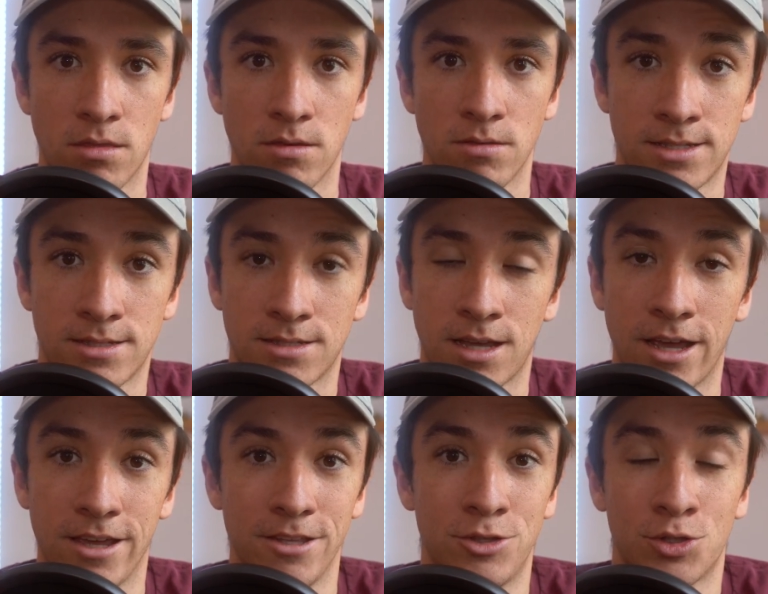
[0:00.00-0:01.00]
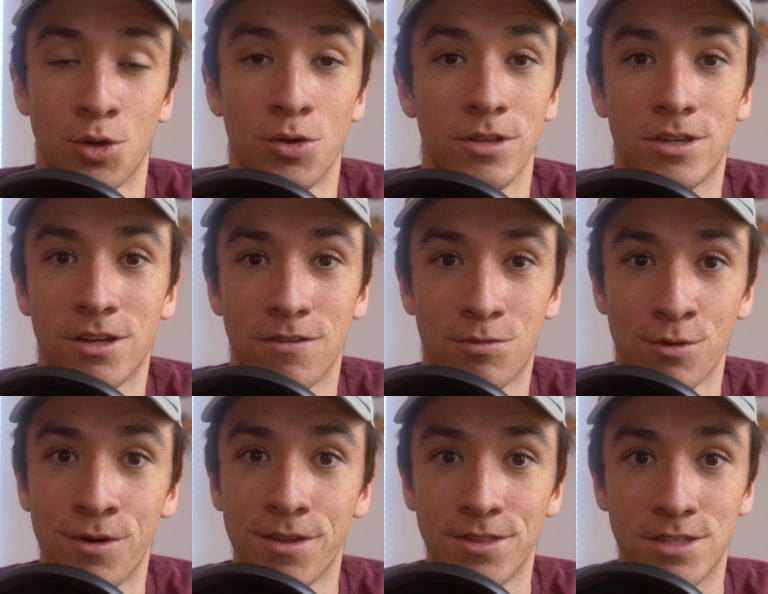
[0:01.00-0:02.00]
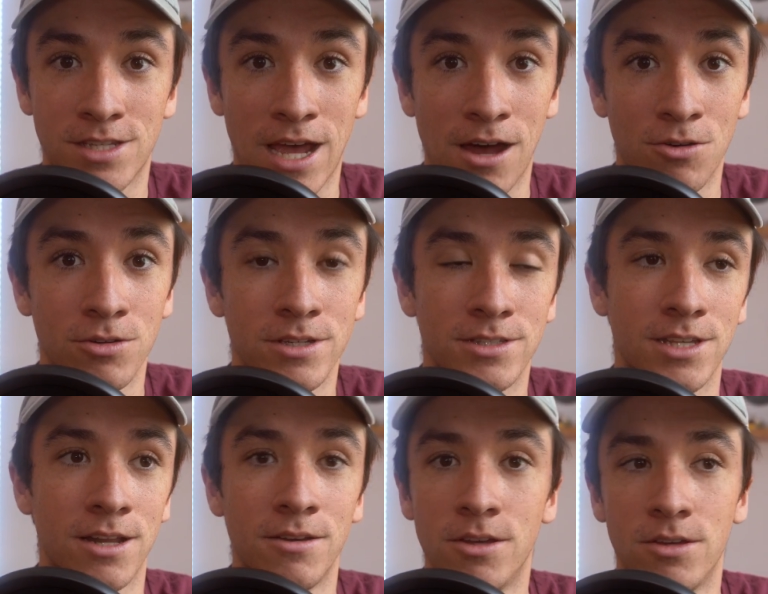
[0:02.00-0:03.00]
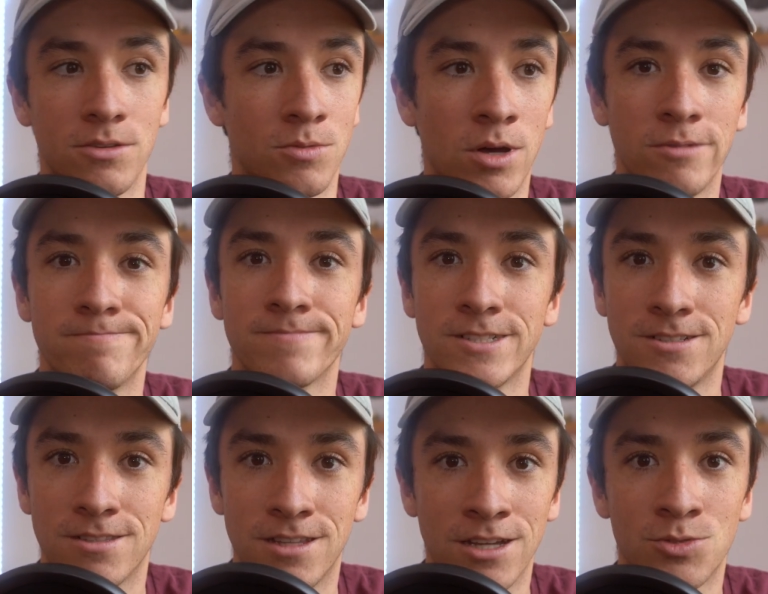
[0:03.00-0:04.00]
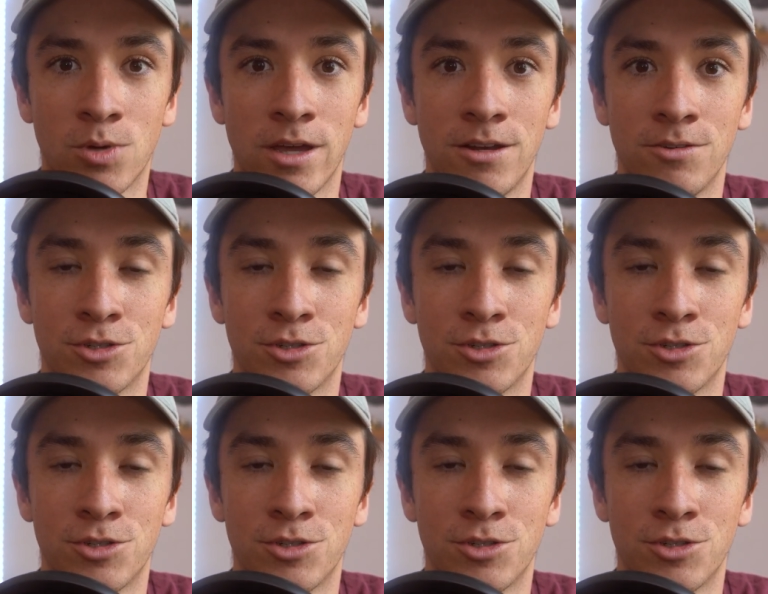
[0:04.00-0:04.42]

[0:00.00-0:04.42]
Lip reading: Yes, I totally could have thrown in the towel and said, well, that's why I don't